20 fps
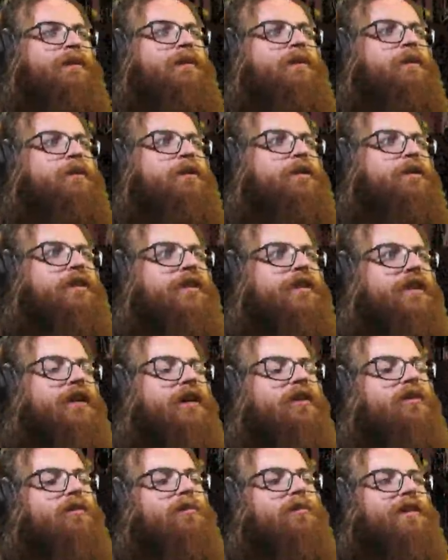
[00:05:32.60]
she's...
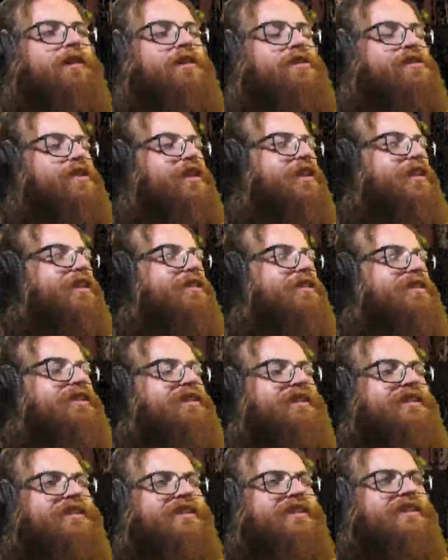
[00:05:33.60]
Oh, there she
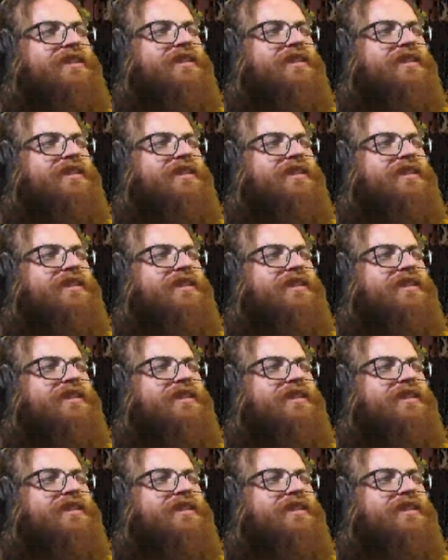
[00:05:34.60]
goes